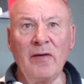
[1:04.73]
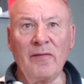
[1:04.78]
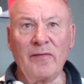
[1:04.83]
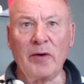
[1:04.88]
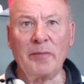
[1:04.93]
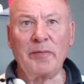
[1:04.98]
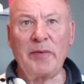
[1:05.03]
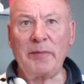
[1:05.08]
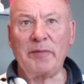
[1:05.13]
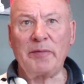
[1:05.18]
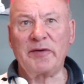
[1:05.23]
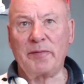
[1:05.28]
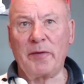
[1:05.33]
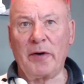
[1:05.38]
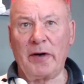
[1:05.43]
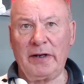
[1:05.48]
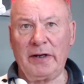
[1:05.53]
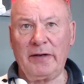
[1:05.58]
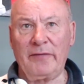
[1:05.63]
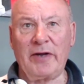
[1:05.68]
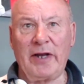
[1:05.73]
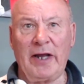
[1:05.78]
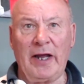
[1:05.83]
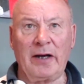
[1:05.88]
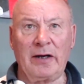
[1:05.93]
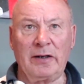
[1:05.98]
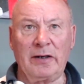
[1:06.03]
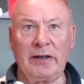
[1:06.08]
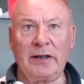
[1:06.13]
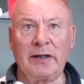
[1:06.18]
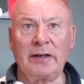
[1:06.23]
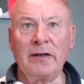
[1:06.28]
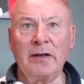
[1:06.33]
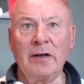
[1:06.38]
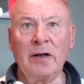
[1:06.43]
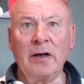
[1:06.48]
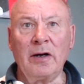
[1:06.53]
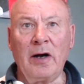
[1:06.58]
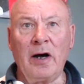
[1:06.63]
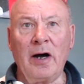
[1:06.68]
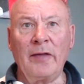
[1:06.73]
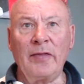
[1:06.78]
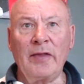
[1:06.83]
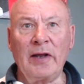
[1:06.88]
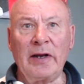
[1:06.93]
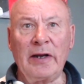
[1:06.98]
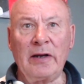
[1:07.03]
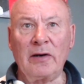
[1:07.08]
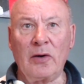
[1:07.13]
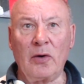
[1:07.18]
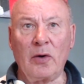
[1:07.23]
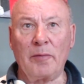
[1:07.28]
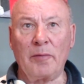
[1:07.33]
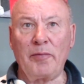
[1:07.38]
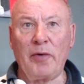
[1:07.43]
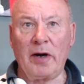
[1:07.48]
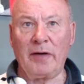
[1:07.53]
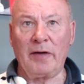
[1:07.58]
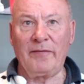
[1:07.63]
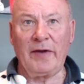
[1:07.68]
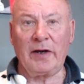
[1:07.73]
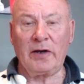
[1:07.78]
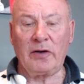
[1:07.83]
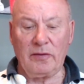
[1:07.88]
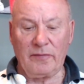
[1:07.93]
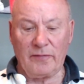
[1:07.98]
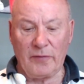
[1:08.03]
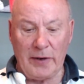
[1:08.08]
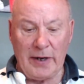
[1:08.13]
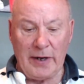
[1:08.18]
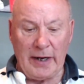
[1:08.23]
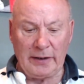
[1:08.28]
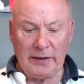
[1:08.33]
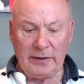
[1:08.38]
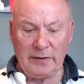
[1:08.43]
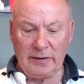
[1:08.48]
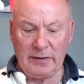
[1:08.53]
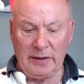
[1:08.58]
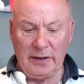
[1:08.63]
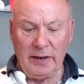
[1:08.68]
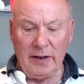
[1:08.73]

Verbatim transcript: for People's Party of Canada on the lower part of Vancouver Island.